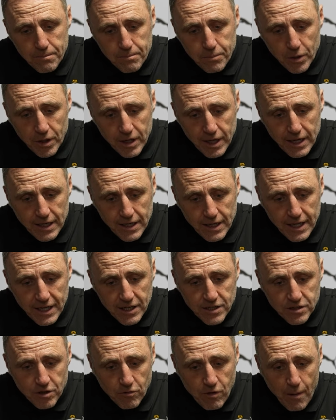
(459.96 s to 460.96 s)
But he
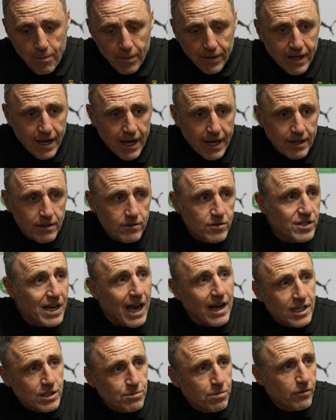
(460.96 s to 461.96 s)
needs to replicate
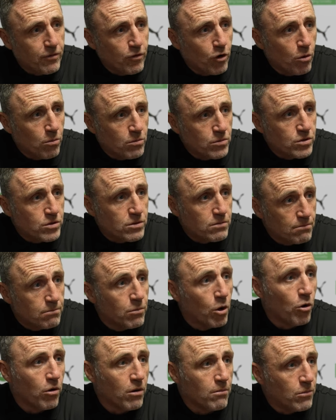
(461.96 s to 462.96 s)
Saturday's performance
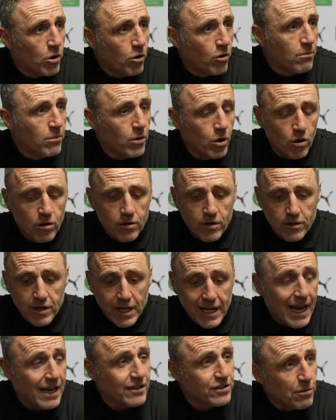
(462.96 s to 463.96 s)
more and more and more.
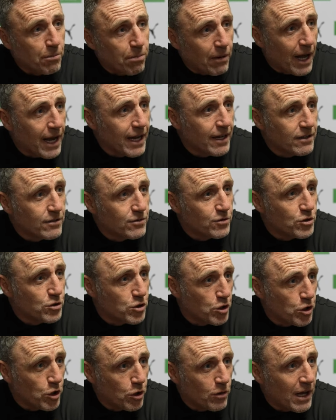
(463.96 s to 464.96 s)
He has to play
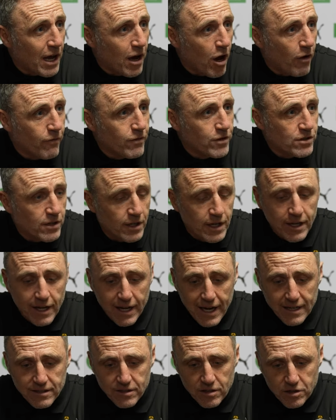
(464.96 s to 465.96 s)
to do that, obviously.
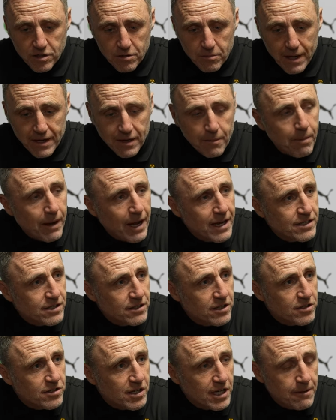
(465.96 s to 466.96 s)
He has to cement a place
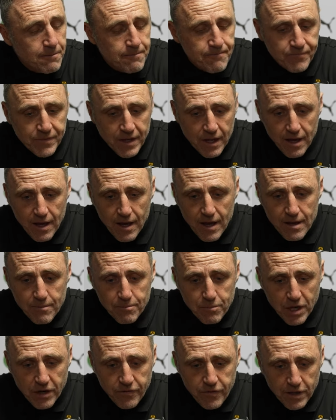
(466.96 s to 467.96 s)
in the team.
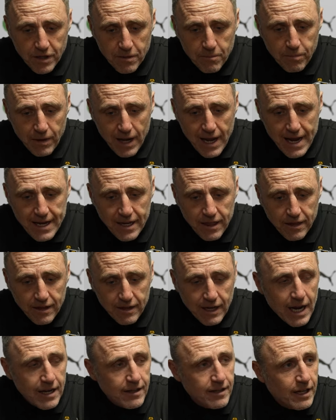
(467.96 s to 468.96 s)
But if he can play anything
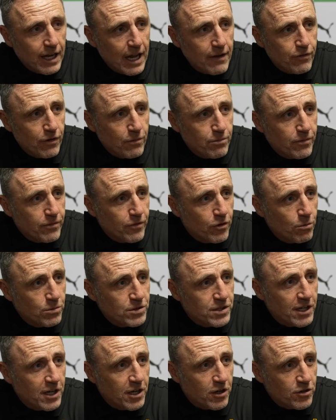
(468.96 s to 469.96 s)
like the level of
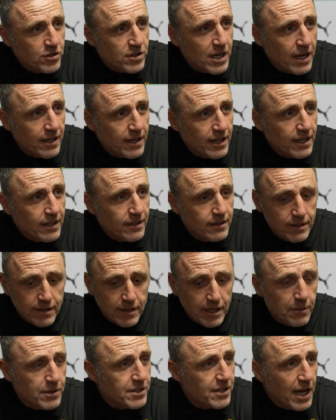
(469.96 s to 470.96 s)
performance he did on Saturday,
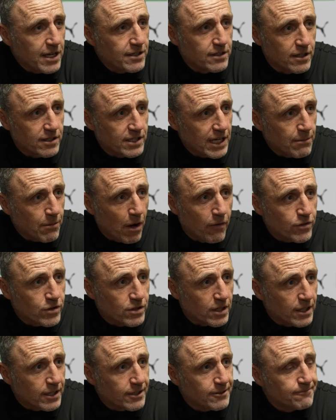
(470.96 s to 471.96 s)
he stays in the team,
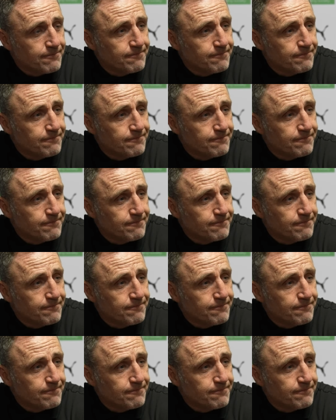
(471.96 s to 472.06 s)
obviously.